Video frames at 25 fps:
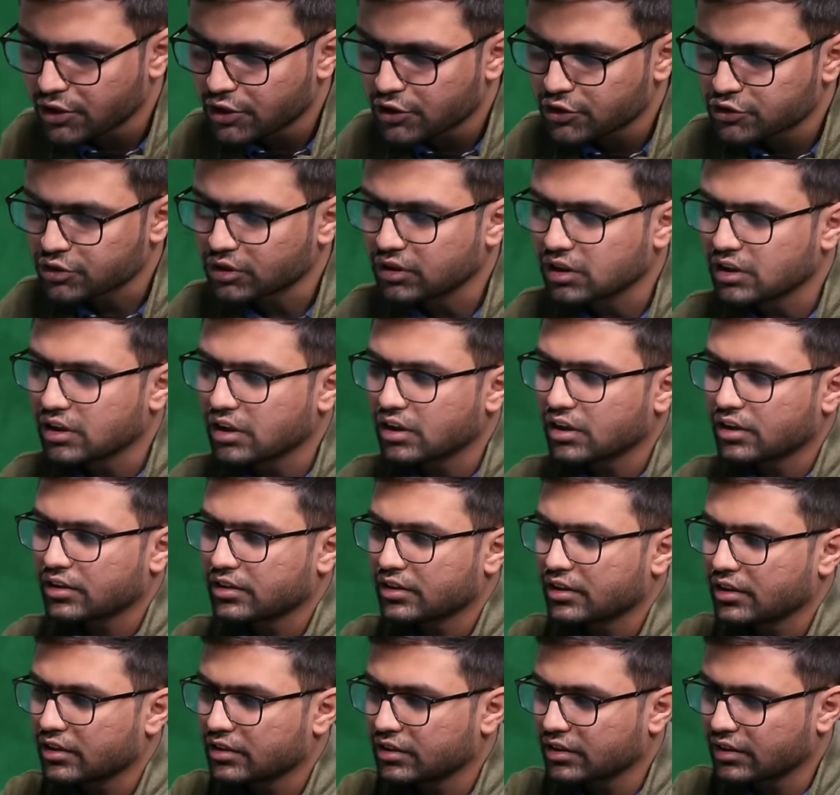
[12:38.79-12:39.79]
So,
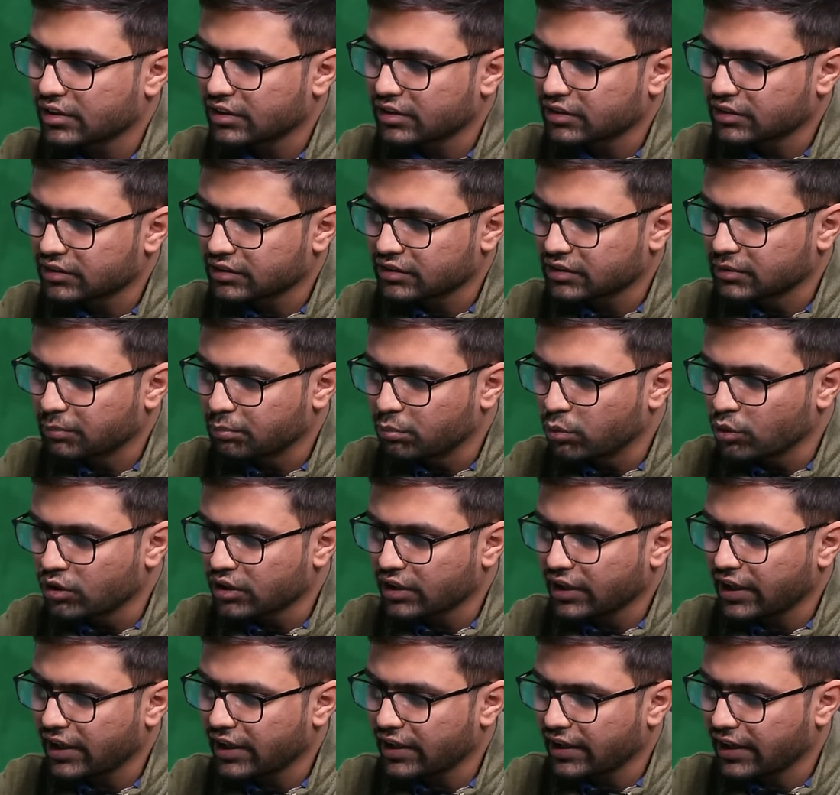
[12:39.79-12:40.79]
the
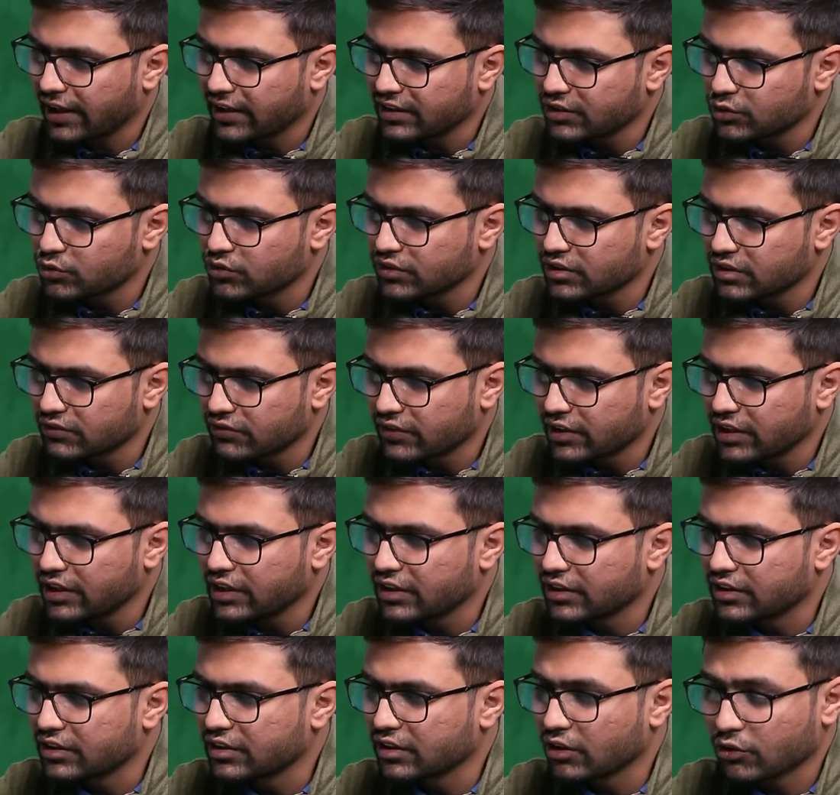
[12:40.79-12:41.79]
book ends with a
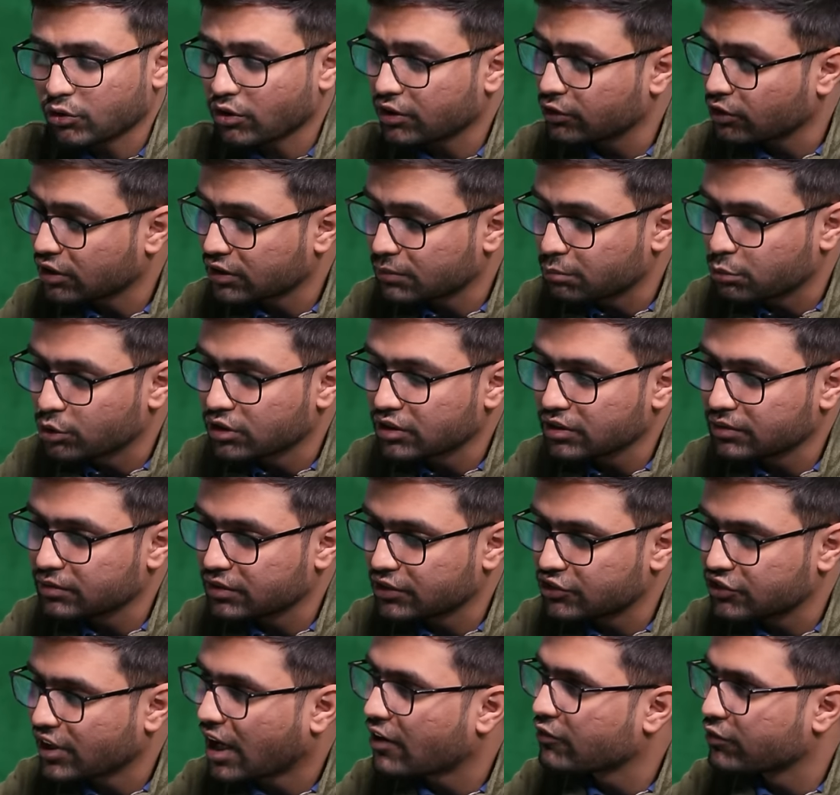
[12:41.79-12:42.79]
very,
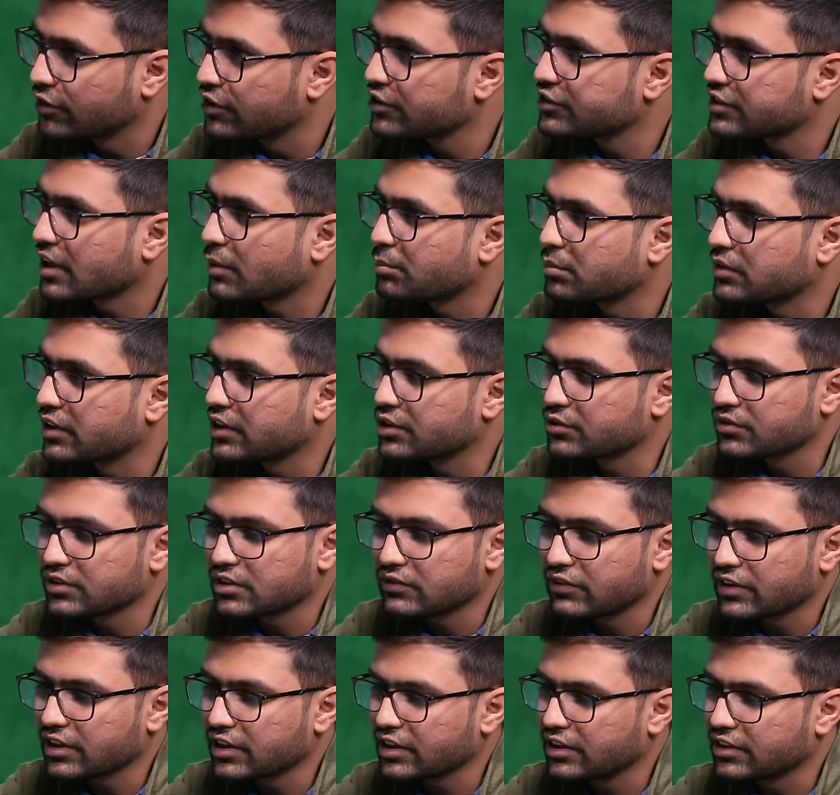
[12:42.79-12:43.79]
first chapter ends with a
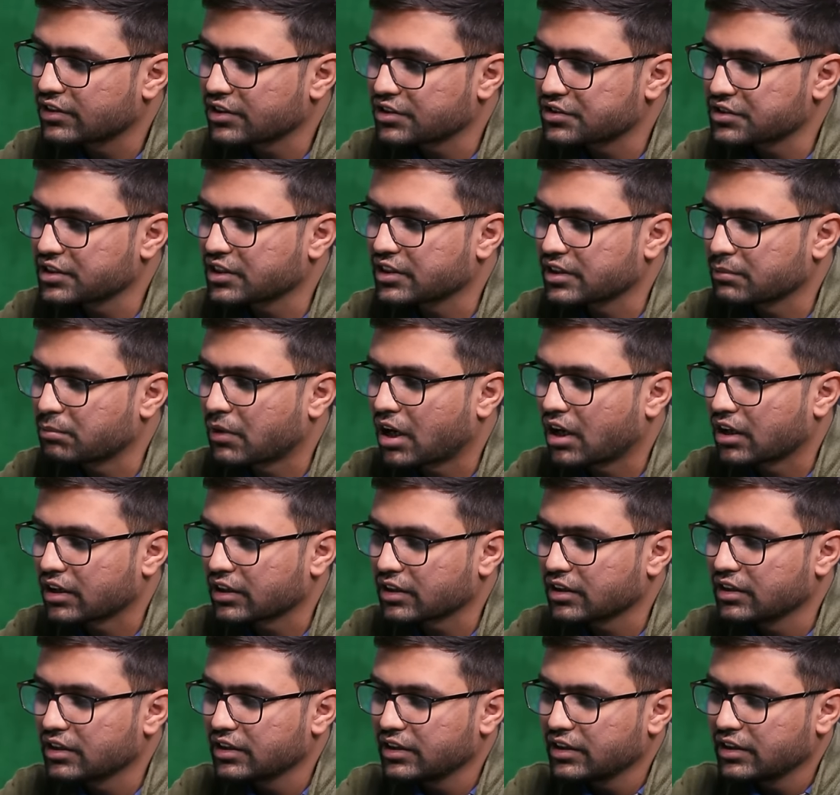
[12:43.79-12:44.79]
very interesting
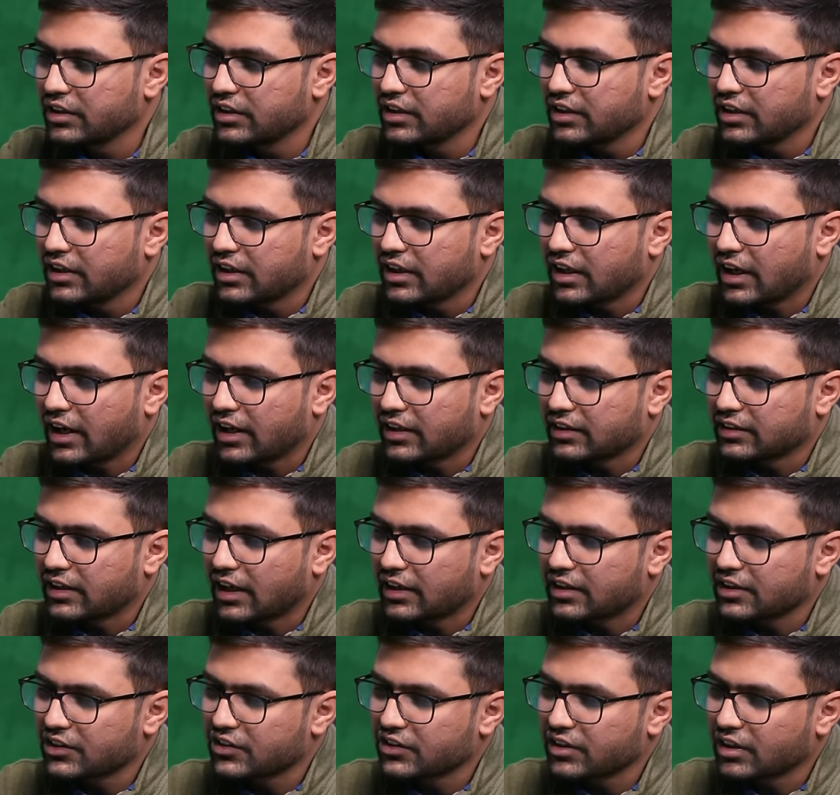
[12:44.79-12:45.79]
remark. And
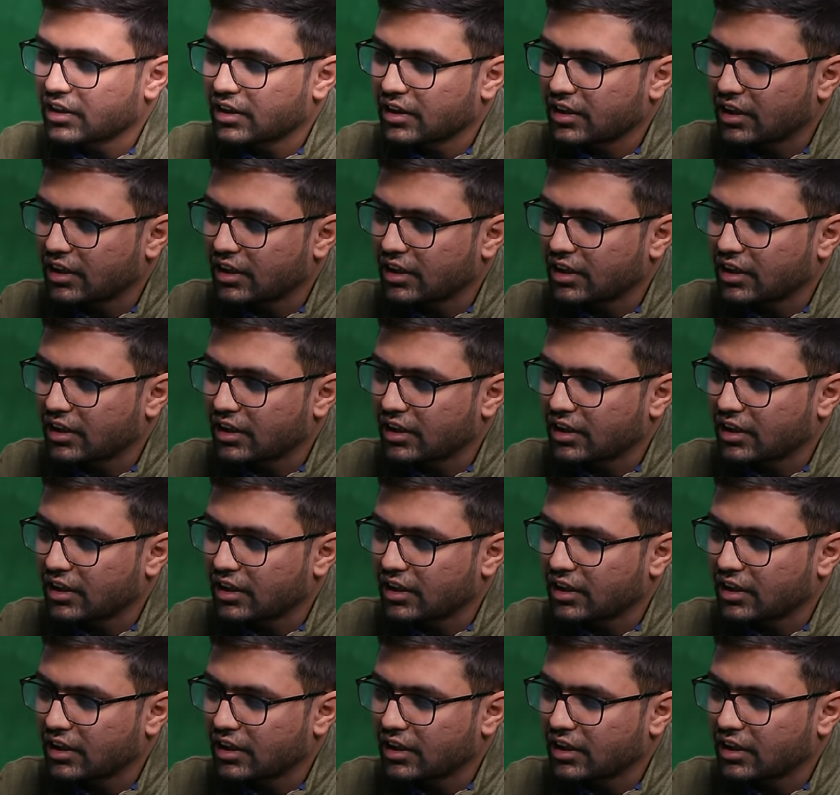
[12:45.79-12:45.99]
that is,